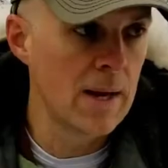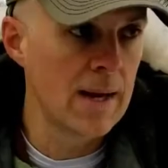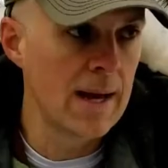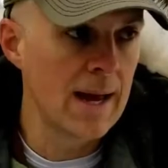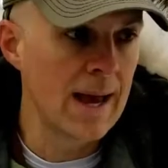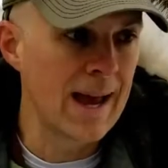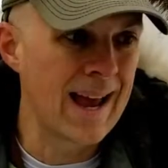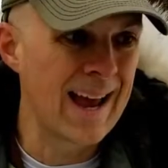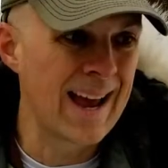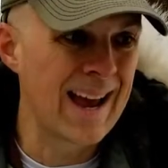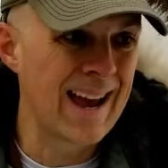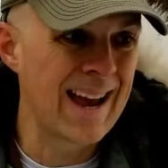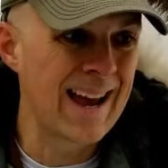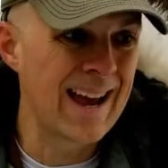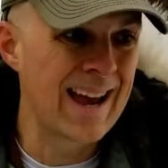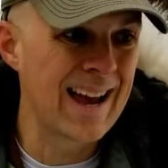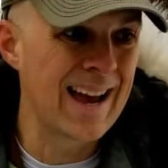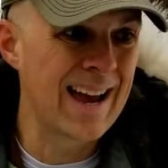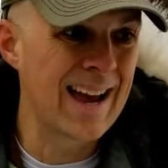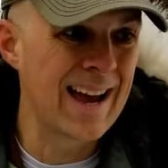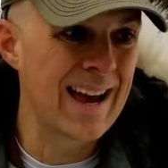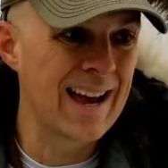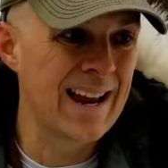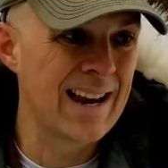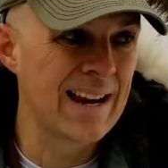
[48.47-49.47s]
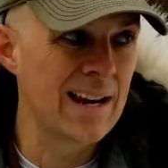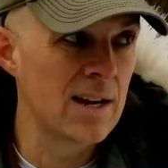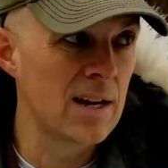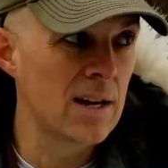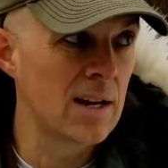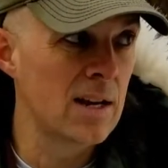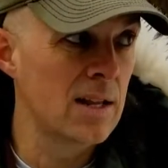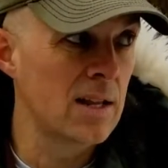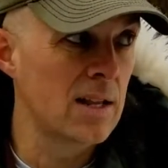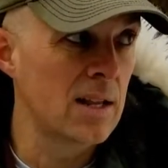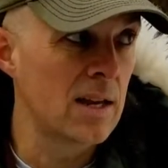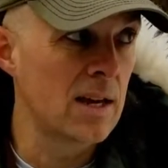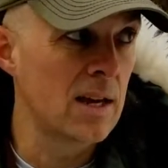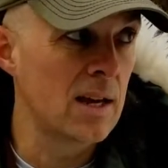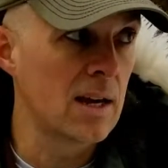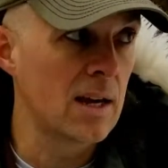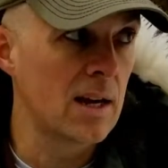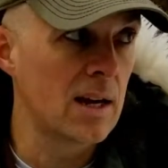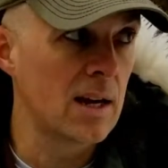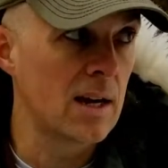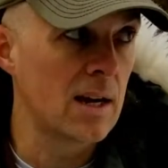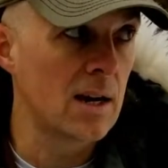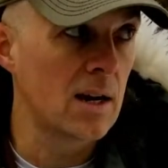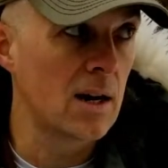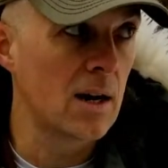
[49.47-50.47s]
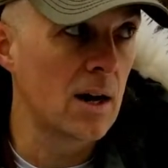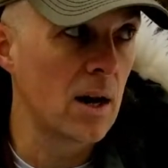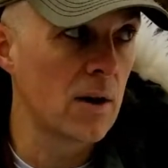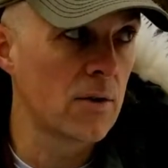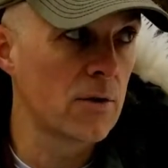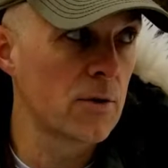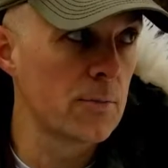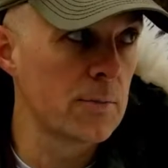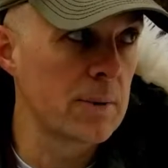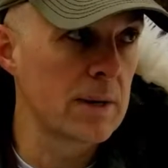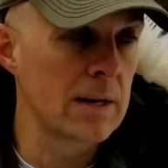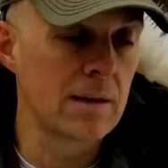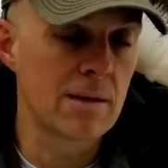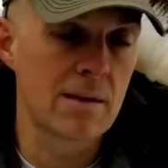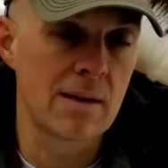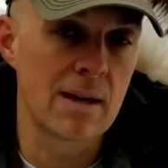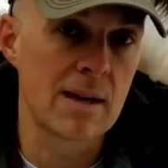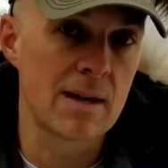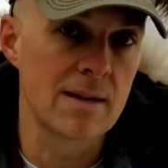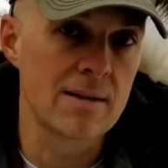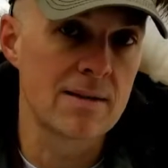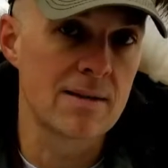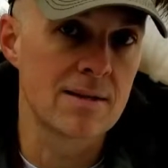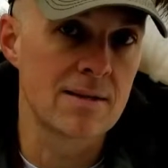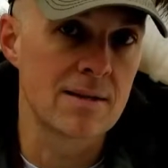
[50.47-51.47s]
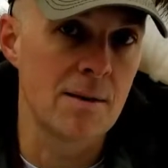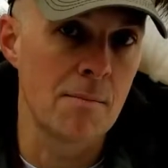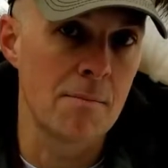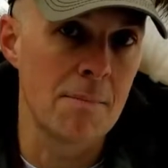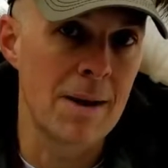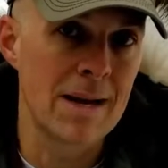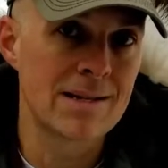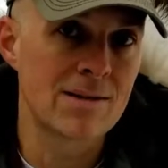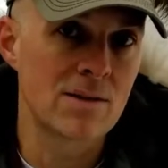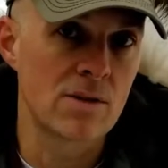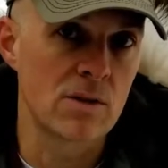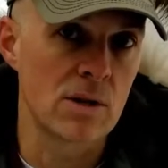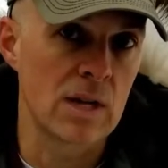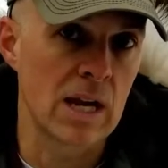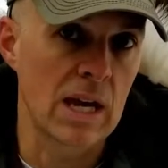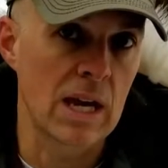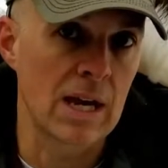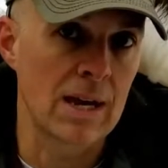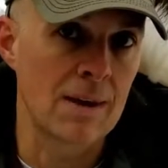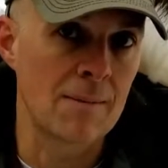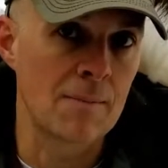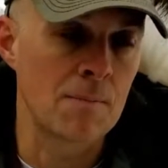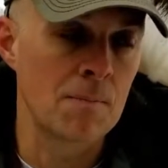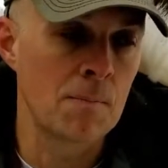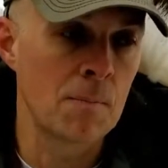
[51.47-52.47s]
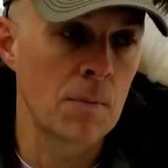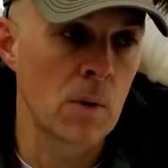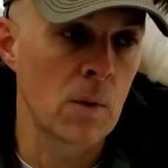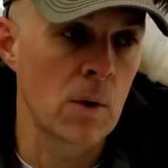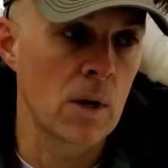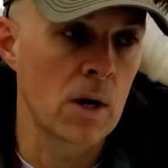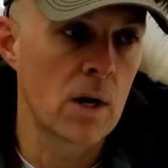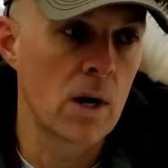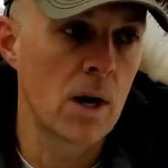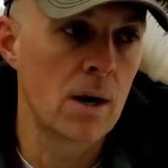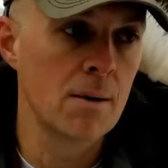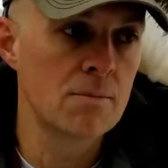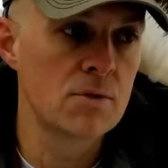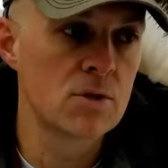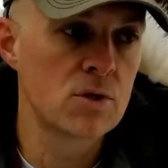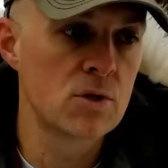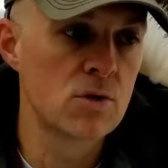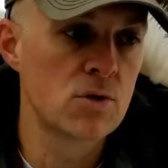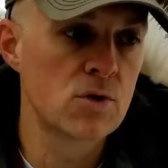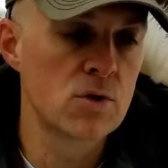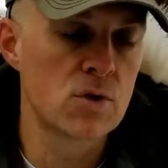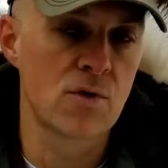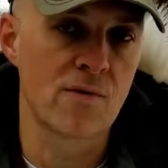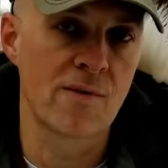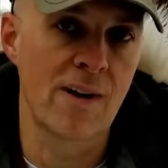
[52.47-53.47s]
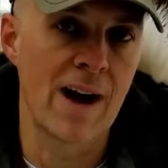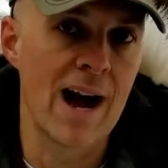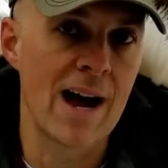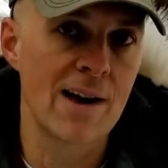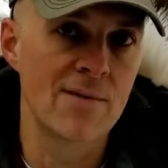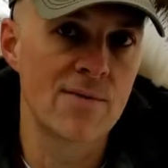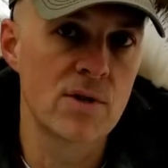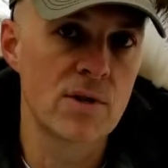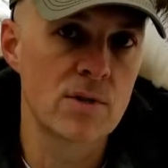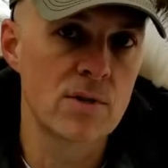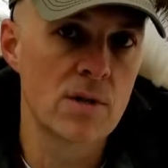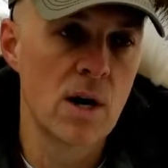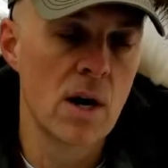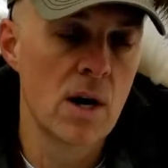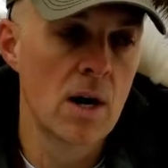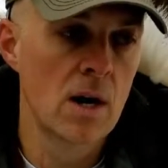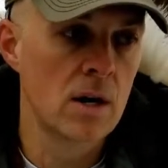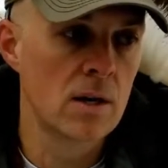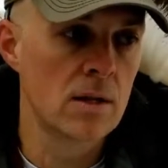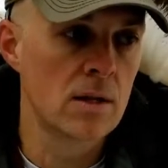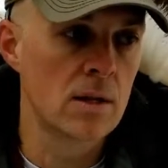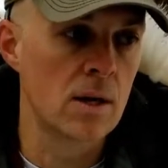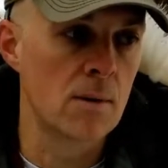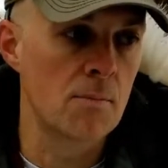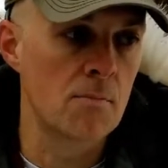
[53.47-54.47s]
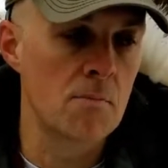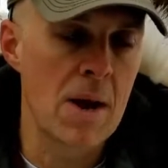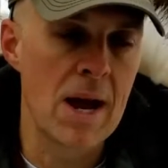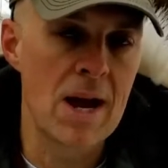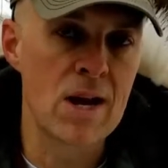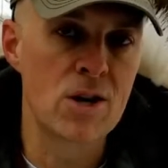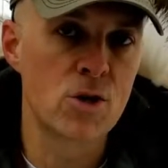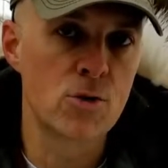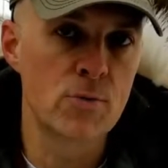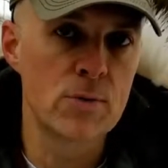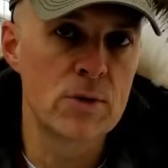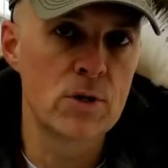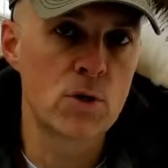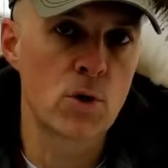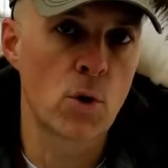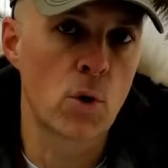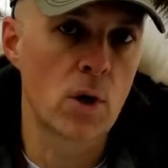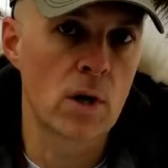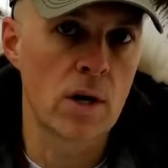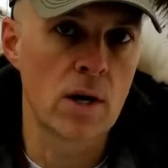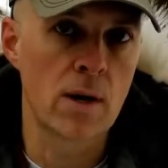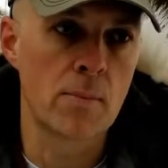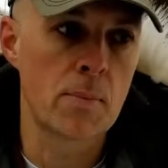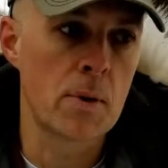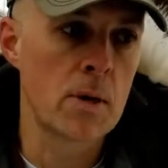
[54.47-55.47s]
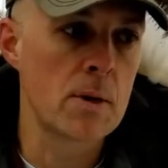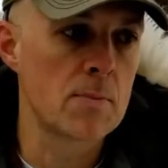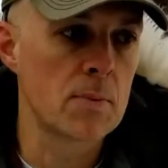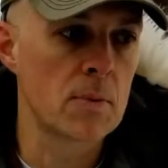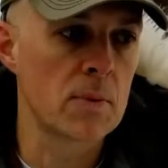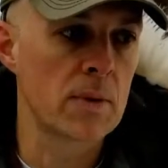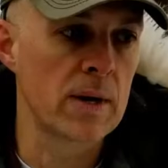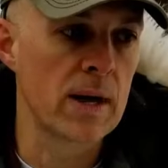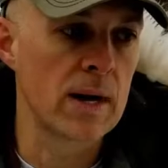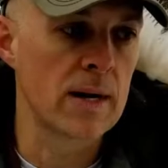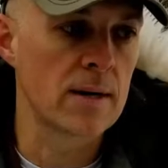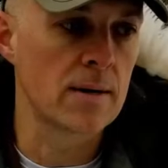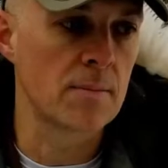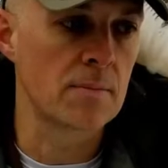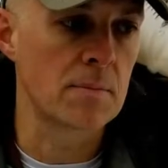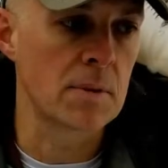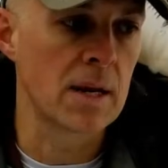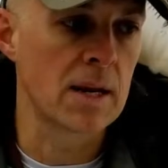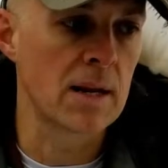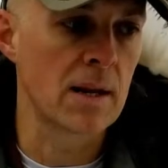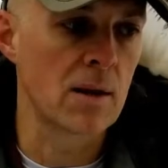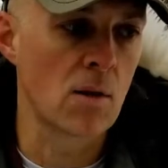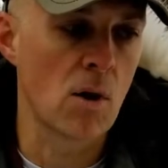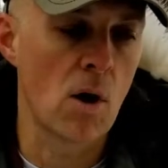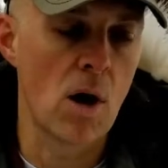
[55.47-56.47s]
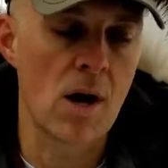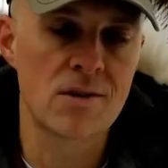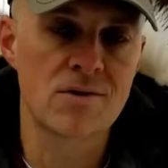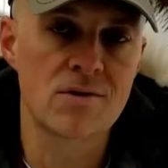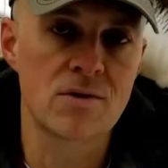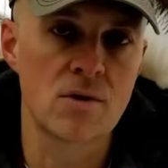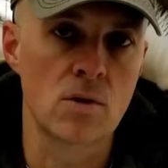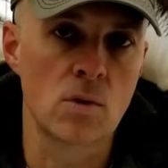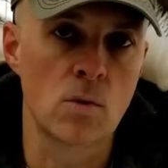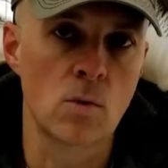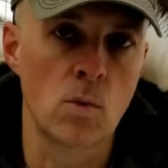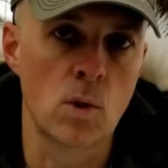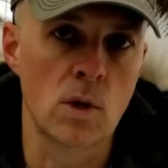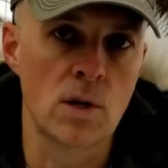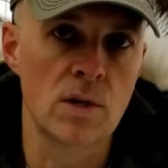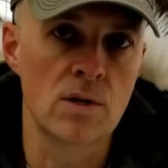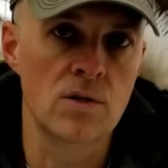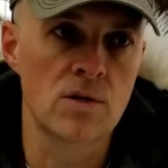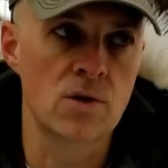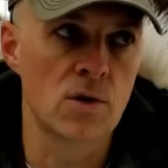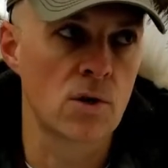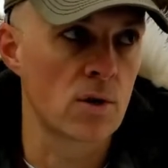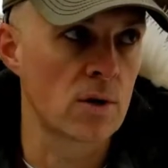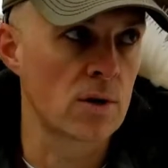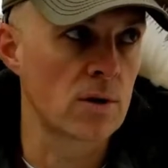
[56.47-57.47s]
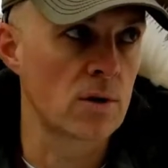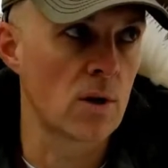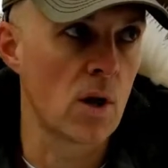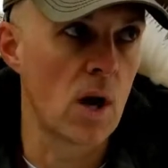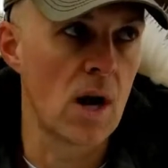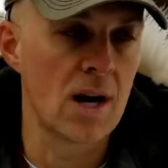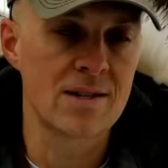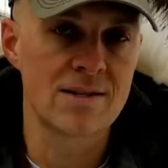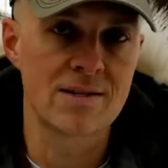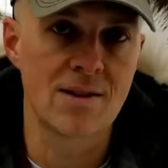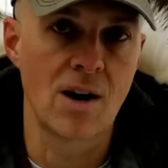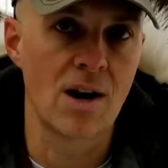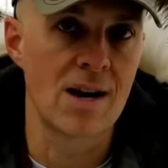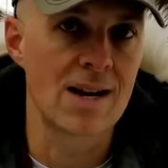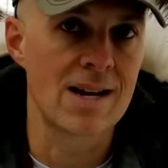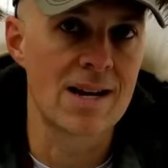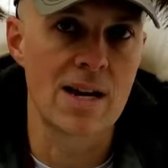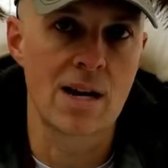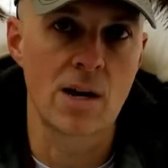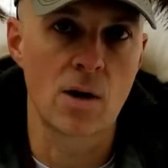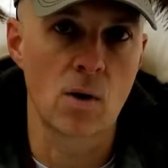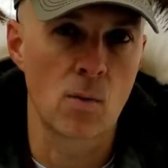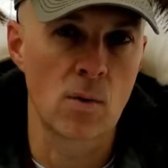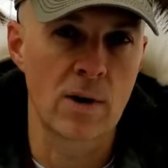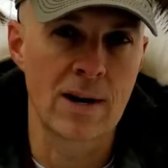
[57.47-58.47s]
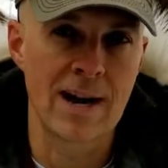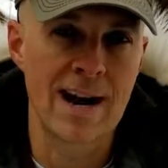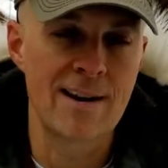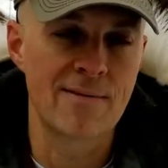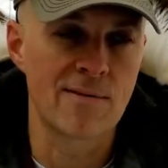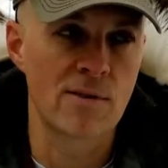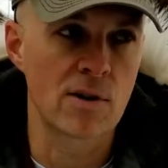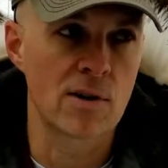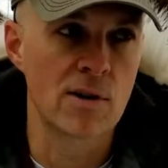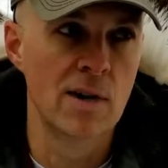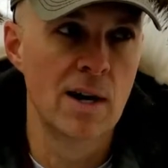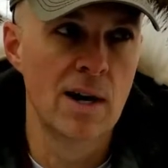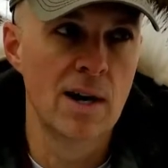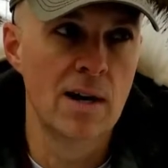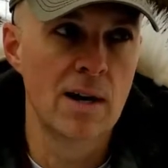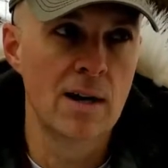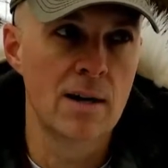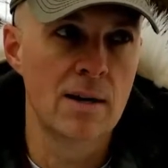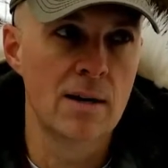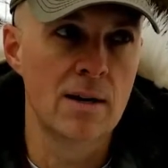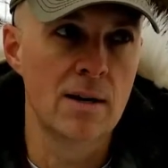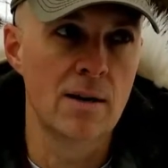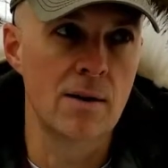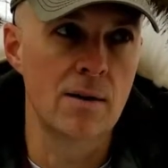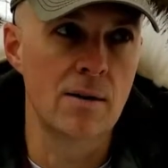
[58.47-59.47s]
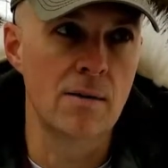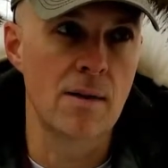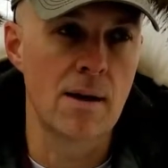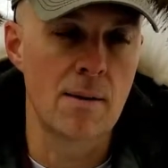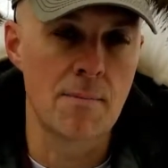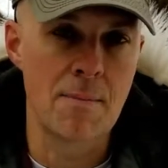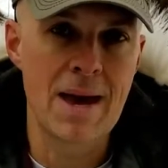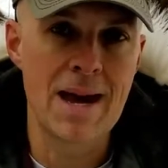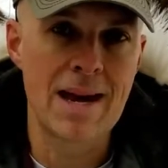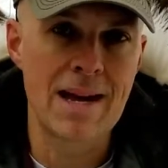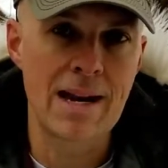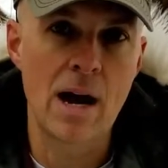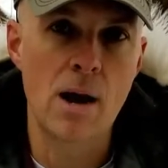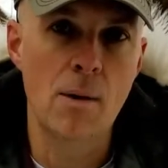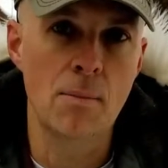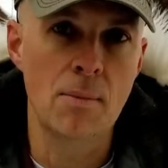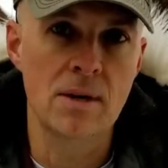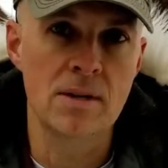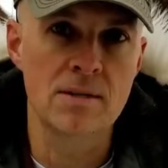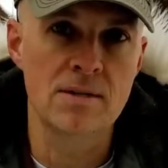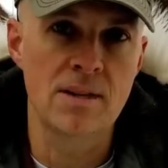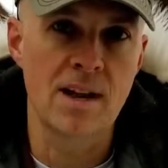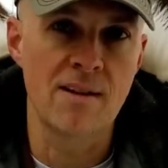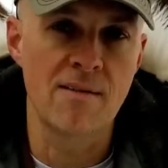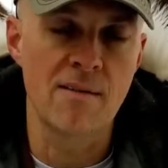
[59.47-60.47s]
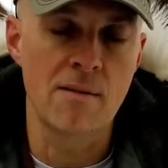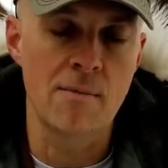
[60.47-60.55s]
And the other big thing is it's a mental game. When it comes to survival, the major majority of people that end up getting lost in the woods or lost hiking or whatever, they make it out because they have a